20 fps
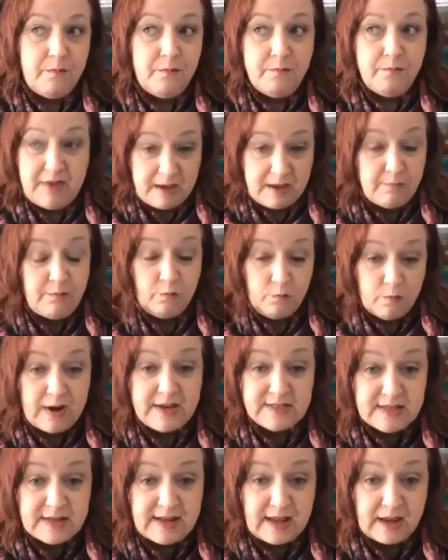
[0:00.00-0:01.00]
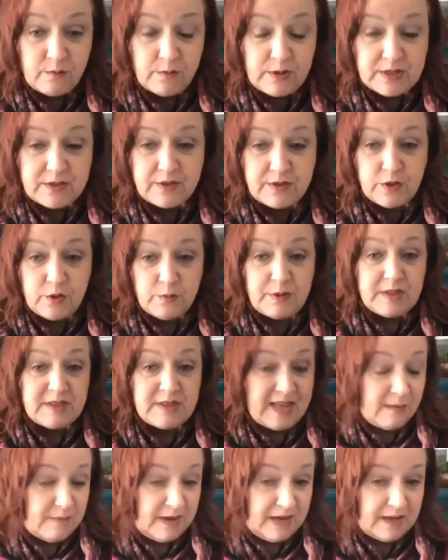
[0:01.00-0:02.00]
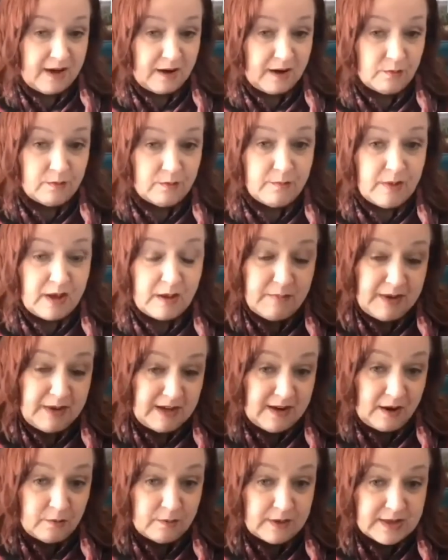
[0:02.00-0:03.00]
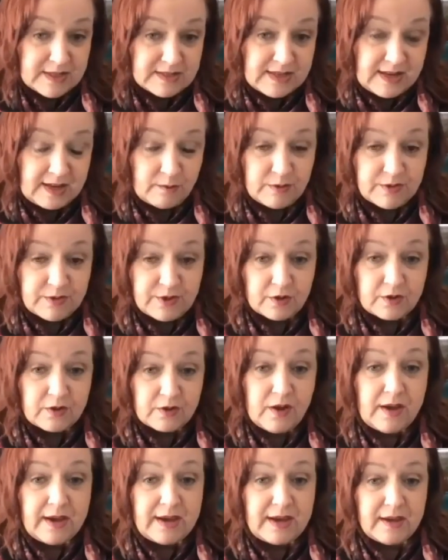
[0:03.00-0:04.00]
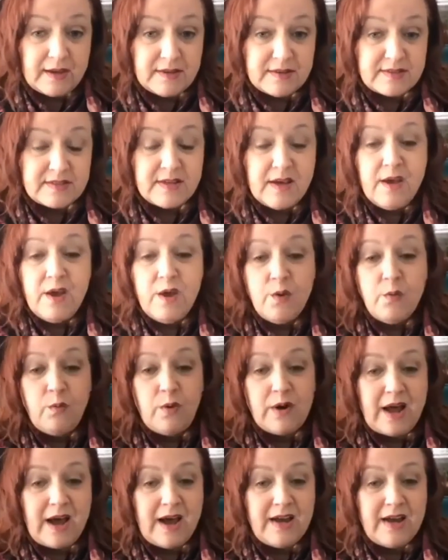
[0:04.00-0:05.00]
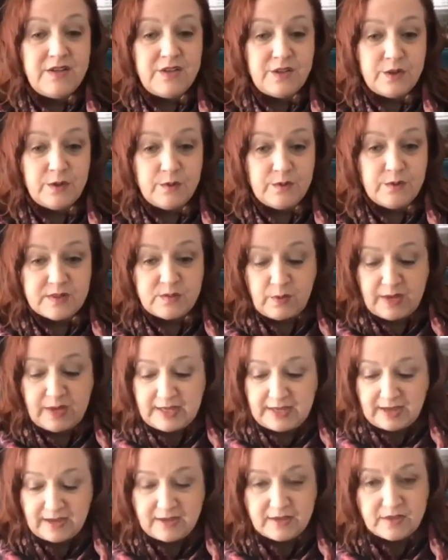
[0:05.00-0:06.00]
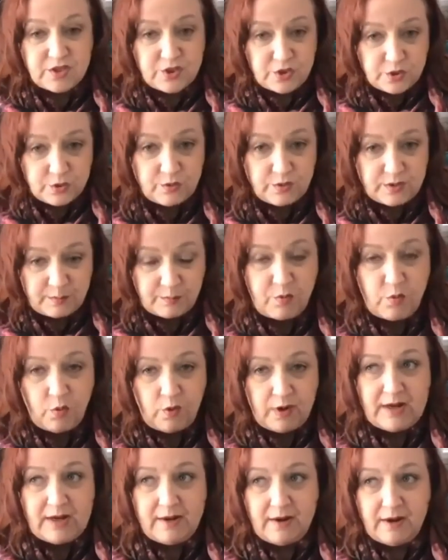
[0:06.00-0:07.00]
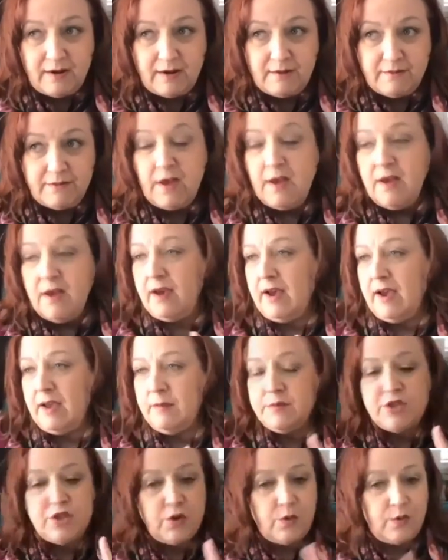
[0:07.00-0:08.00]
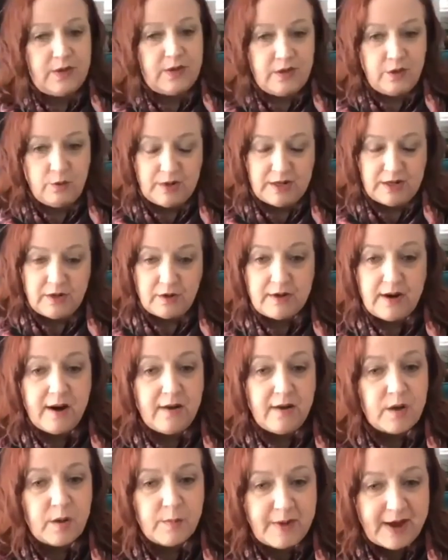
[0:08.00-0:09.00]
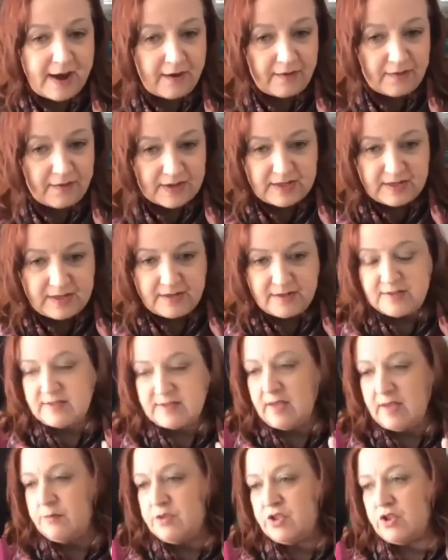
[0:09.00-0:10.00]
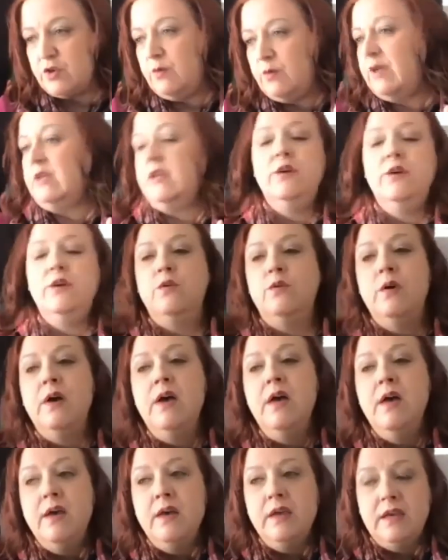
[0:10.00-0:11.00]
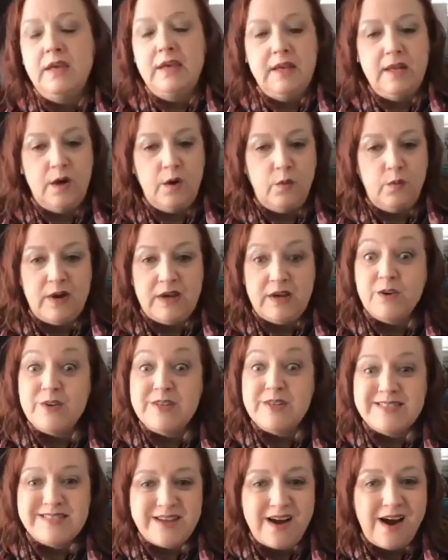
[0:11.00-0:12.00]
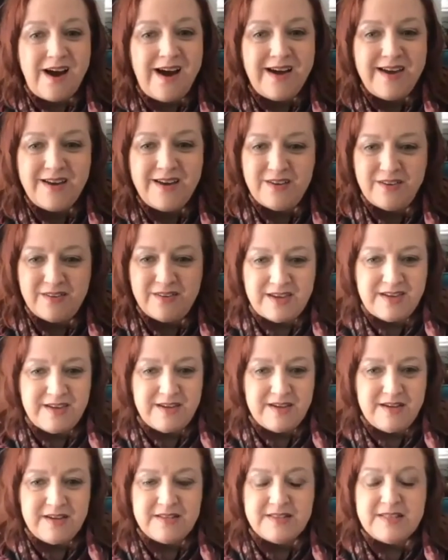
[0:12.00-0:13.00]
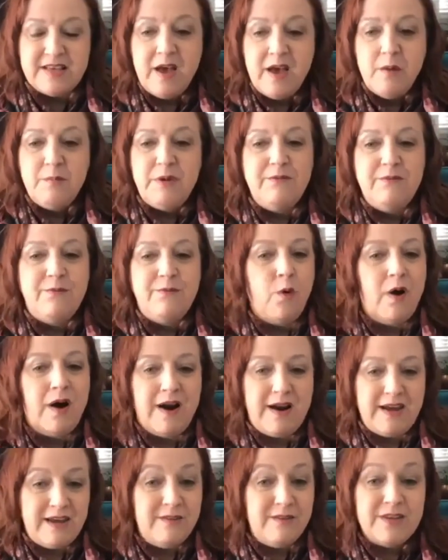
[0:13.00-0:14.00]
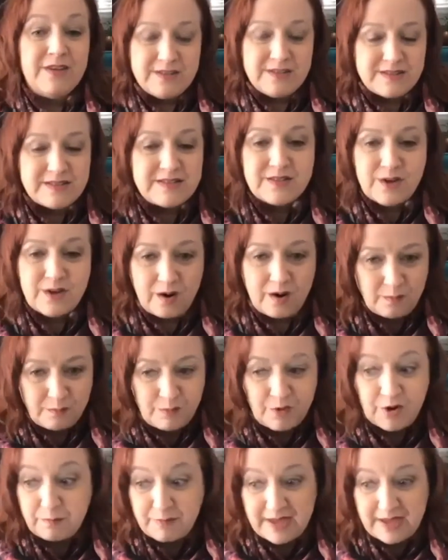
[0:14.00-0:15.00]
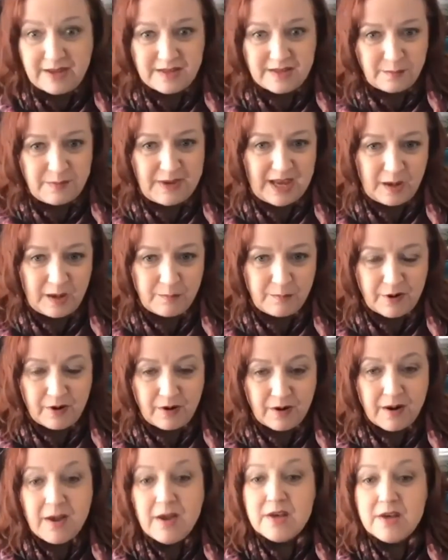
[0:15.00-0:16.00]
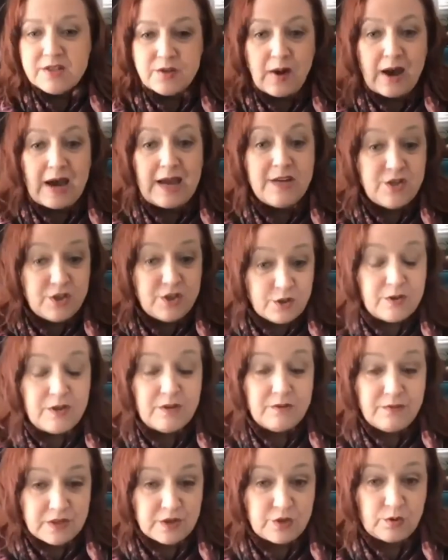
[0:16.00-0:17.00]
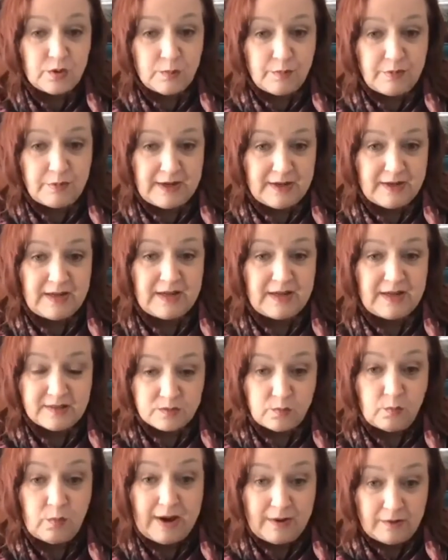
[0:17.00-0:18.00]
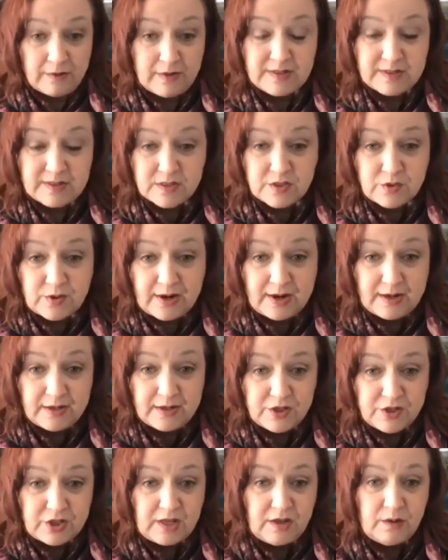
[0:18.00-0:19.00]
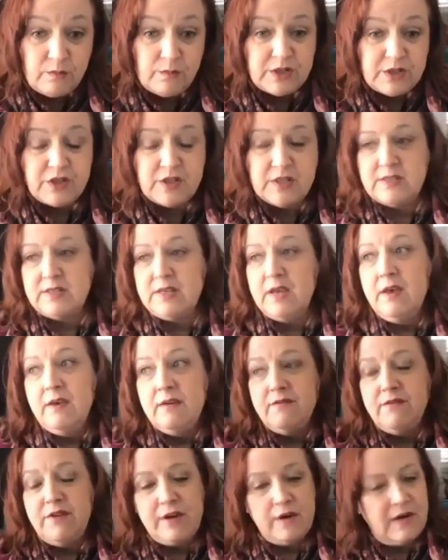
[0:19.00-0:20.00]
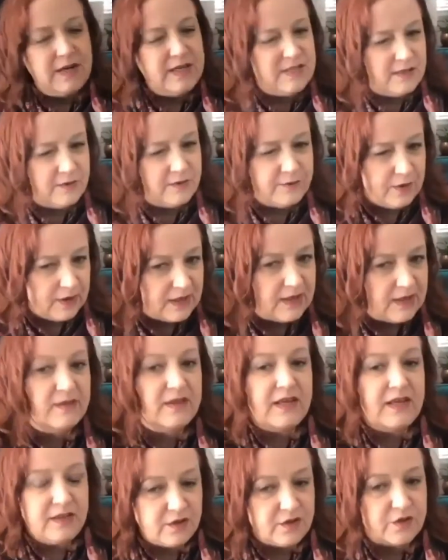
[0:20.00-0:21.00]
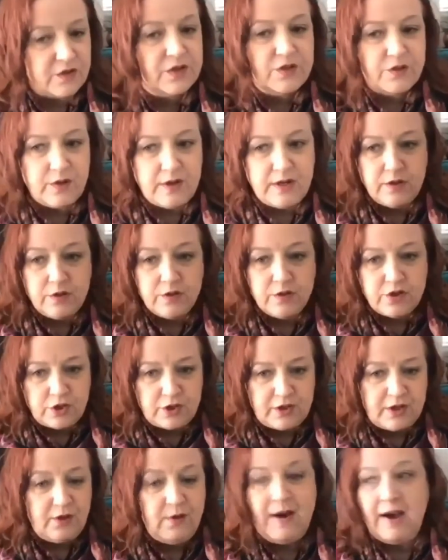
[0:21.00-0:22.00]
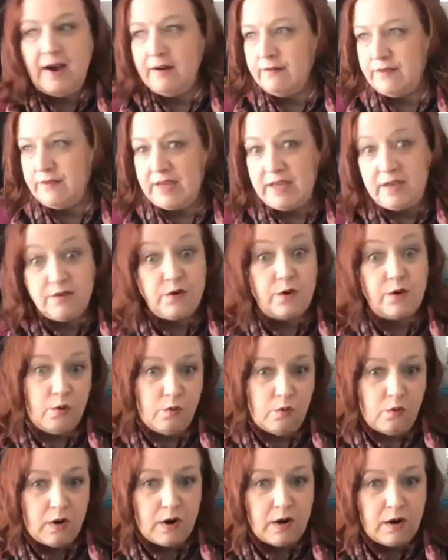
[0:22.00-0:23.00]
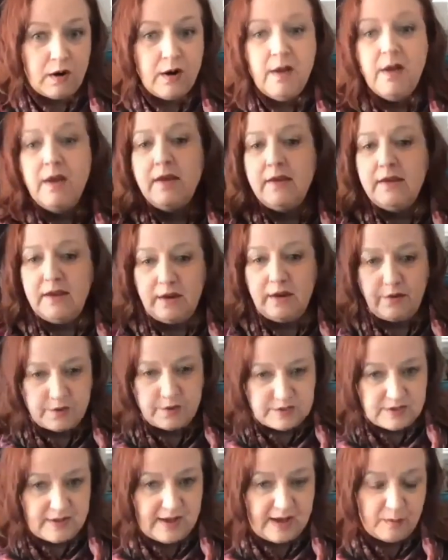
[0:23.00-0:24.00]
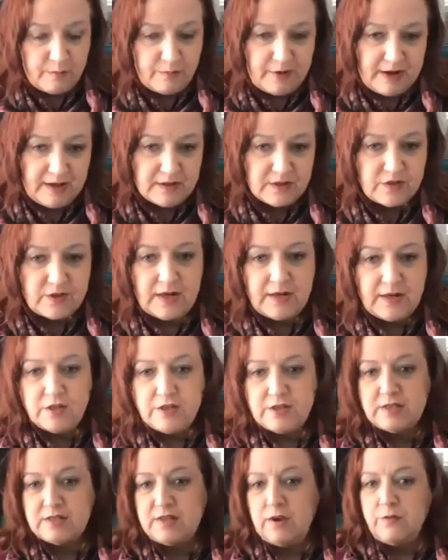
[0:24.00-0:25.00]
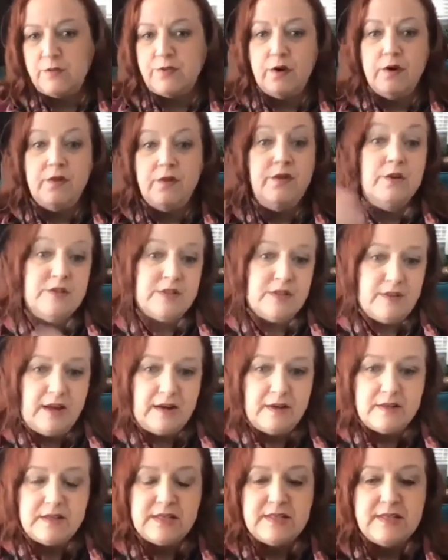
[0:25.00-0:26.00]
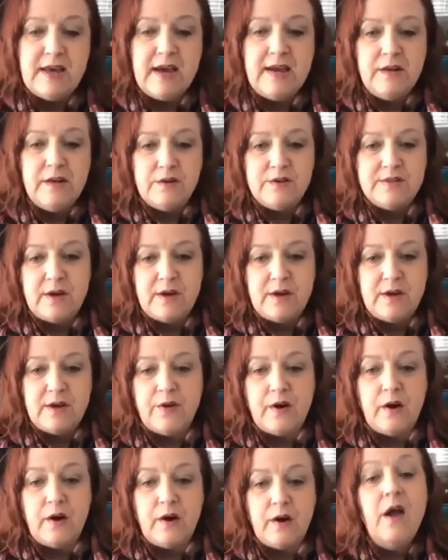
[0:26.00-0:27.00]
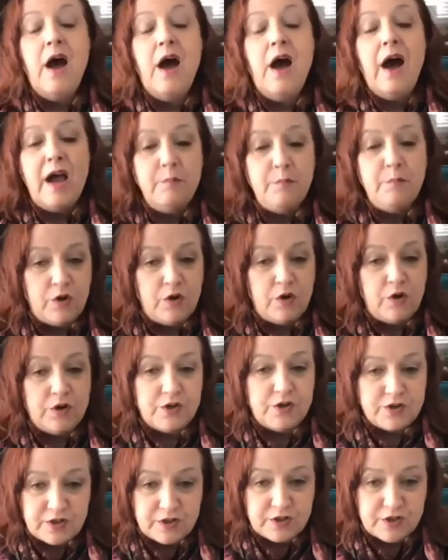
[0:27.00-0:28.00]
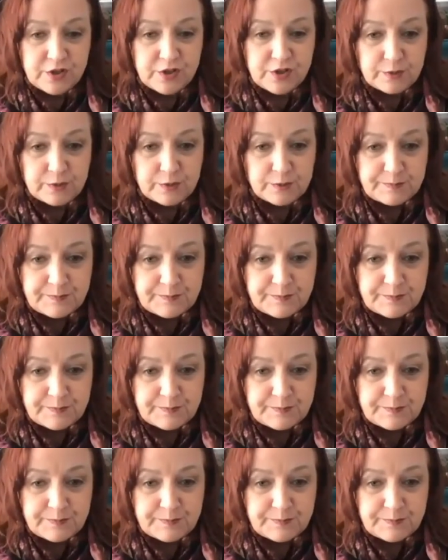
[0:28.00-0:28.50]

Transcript: resonate with you, but it may not resonate with your clients. What I do is we get to the point of, I'm showing you what your color palette is. I'm showing you, what your style is before I even put pen to paper. So I do the visual branding as well as the strategy, which is very different in the industry. Usually you have either or. There's a lot of brand strategists out there, and there's a lot of designers out there. I merge the two.